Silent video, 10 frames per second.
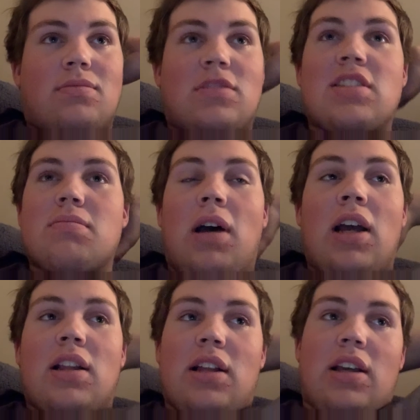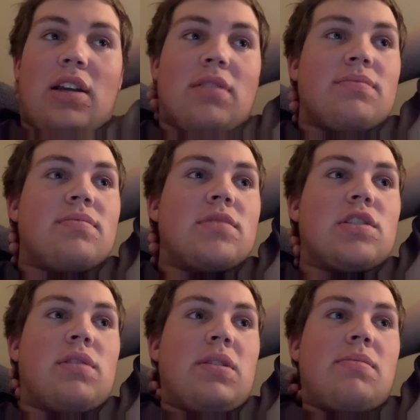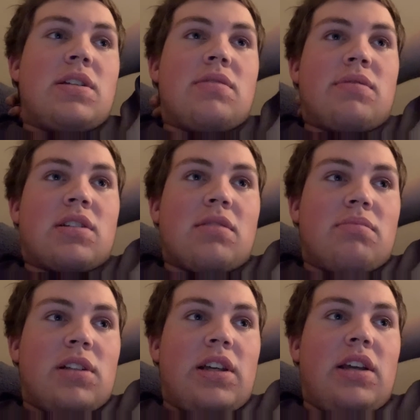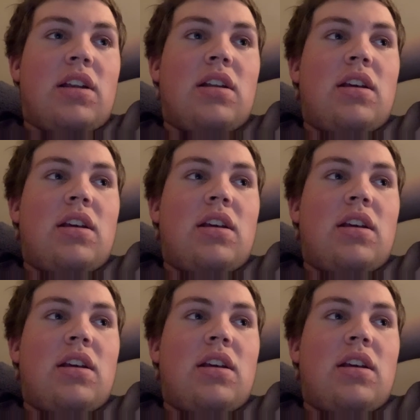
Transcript: smiling when the mission was complete,